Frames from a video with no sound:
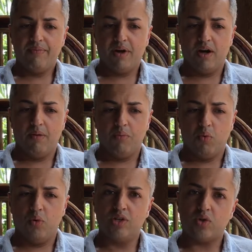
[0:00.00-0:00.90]

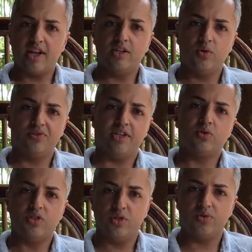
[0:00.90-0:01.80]
what we're trying to do is
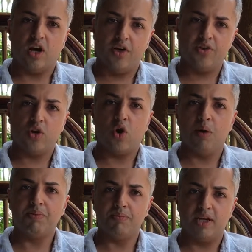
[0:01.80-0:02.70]
introduce other
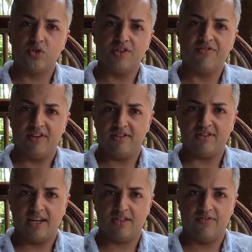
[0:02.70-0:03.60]
complementary
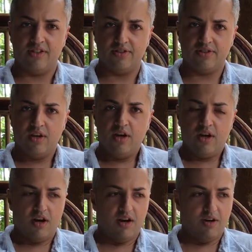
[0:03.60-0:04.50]
fitness activities.
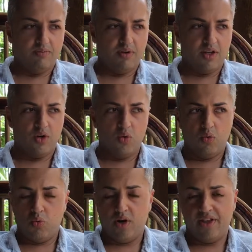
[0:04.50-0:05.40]
You know,
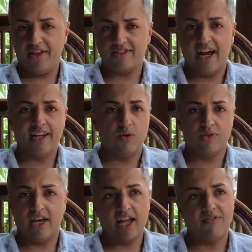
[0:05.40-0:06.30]
one of the things I did
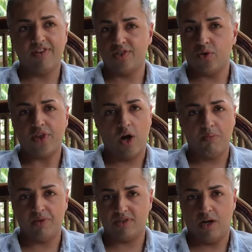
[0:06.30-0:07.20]
was I had a
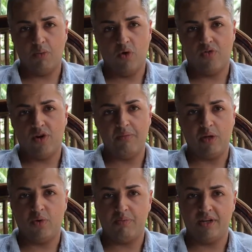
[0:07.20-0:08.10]
physiotherapist come over and
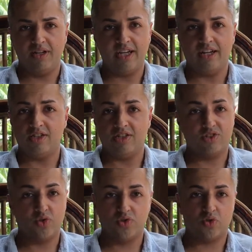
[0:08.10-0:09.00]
meet with me a day to
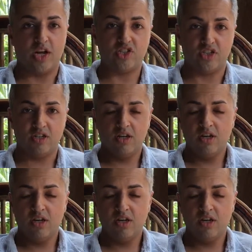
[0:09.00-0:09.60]
just do stretching.